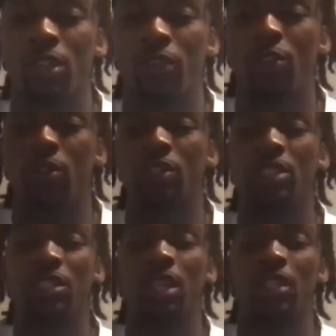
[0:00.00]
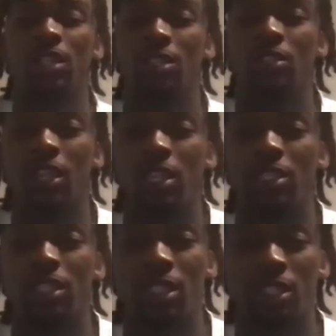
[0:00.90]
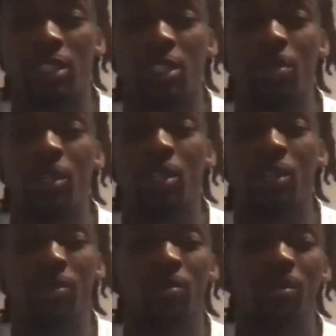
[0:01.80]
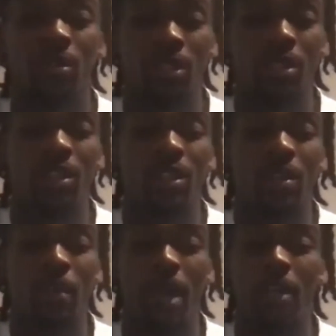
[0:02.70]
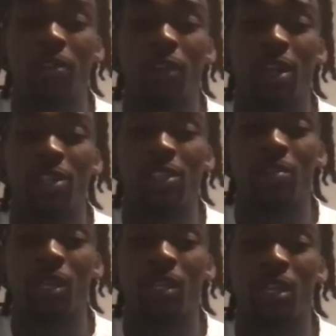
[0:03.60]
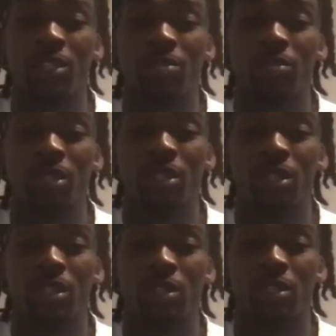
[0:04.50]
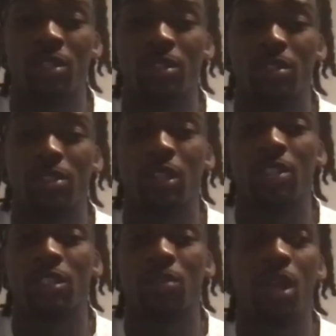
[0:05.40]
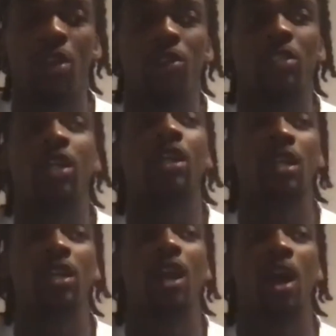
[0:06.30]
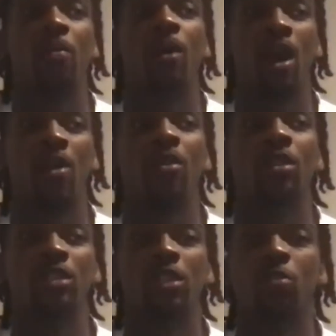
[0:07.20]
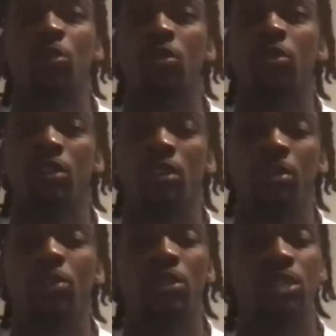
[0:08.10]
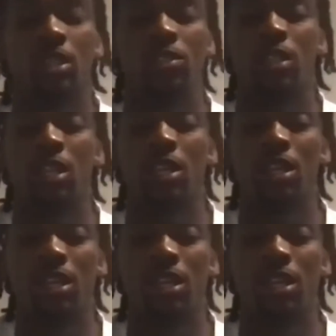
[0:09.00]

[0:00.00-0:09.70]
If you're consistent at the little things, they'll become magnified as the big things. But so that's something I would say I look to improve on the most each day.